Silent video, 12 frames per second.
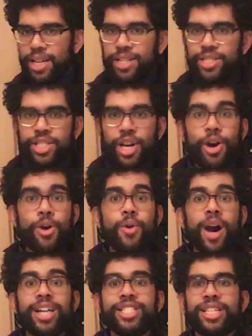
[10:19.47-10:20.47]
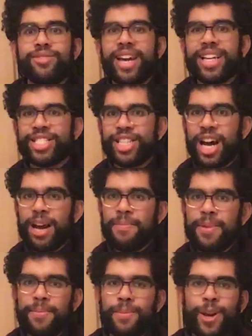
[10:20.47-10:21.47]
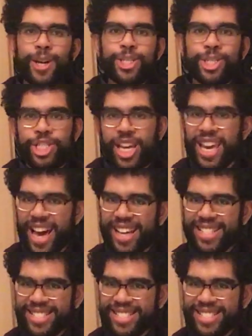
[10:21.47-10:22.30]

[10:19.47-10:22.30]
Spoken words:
So until next time, see ya!